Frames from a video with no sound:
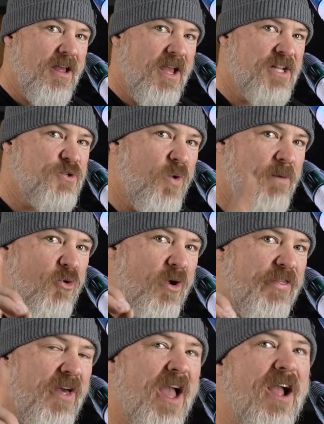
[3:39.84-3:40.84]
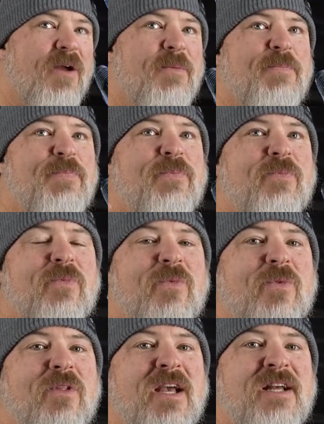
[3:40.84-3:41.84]
It's one more thing.
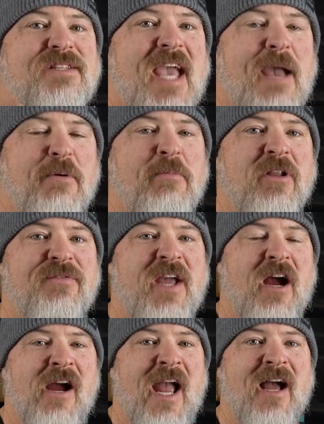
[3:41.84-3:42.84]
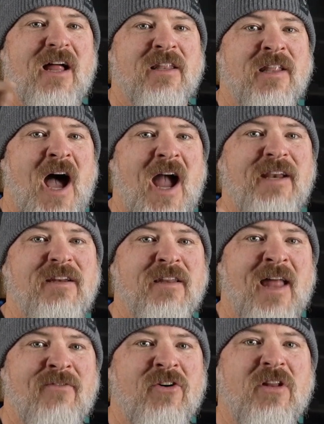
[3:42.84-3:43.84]
It's capable of carrying line,
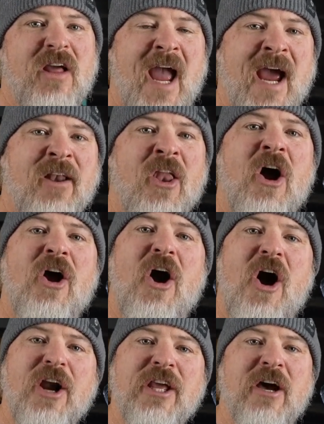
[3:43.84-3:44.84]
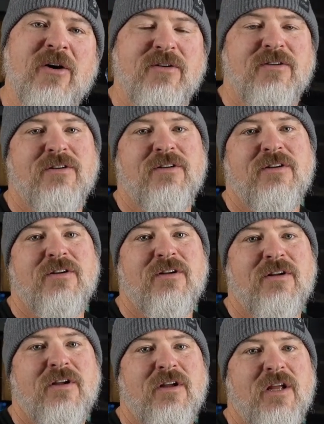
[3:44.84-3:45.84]
level, analog, audio.
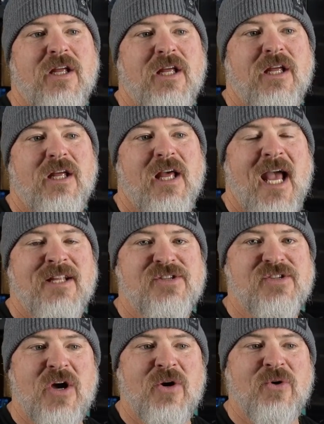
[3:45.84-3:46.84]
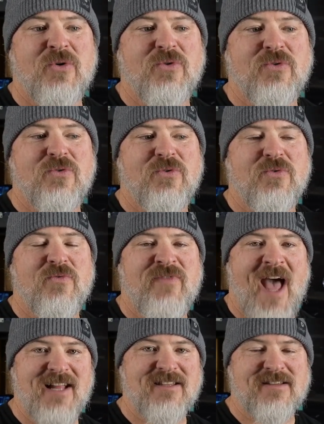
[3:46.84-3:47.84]
And so
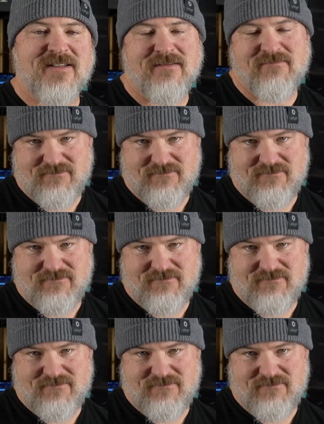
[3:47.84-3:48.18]
that's